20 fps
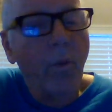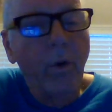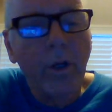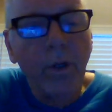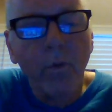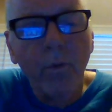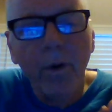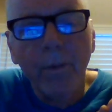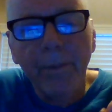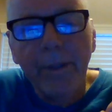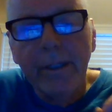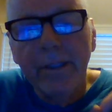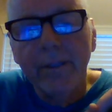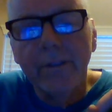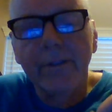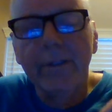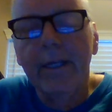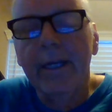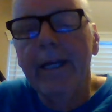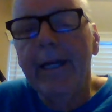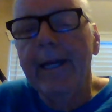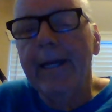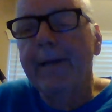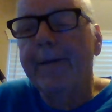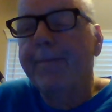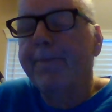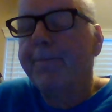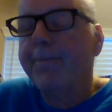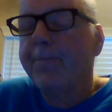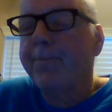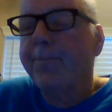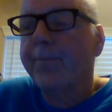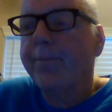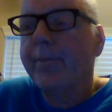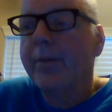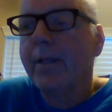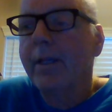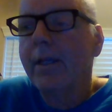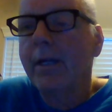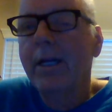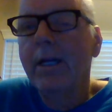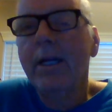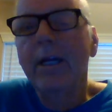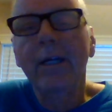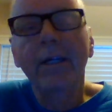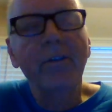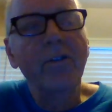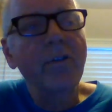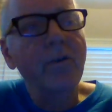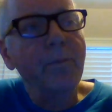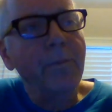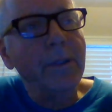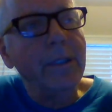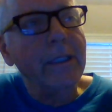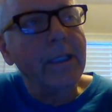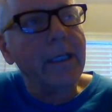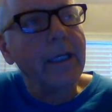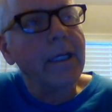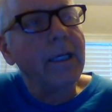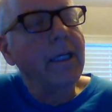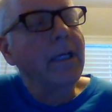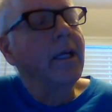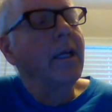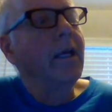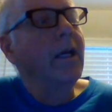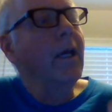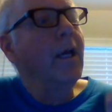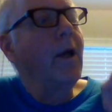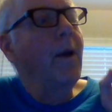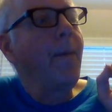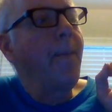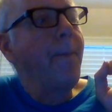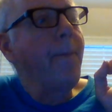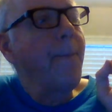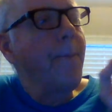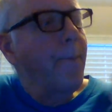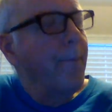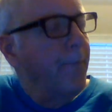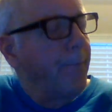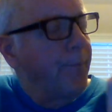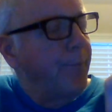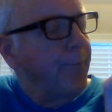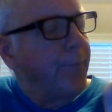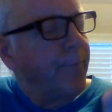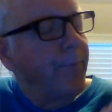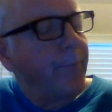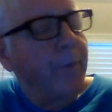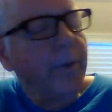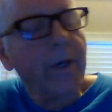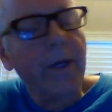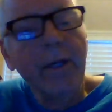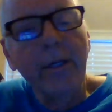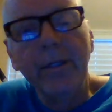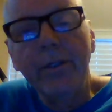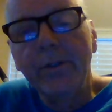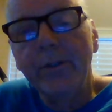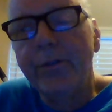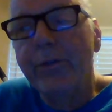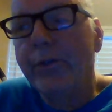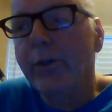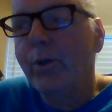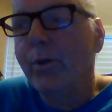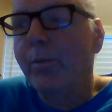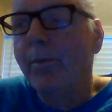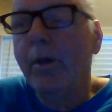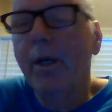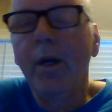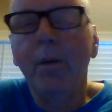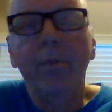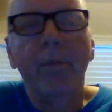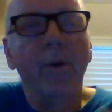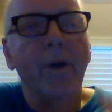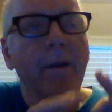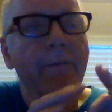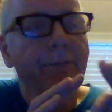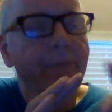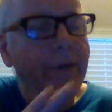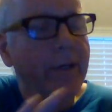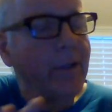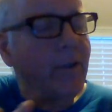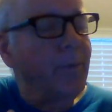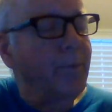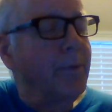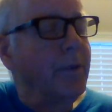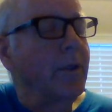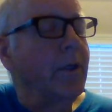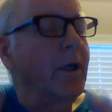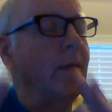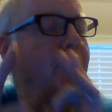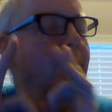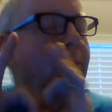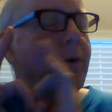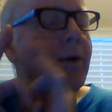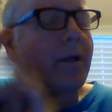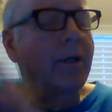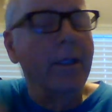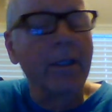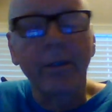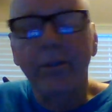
what do you want me to say, speak, put on YouTube, put on Facebook, put on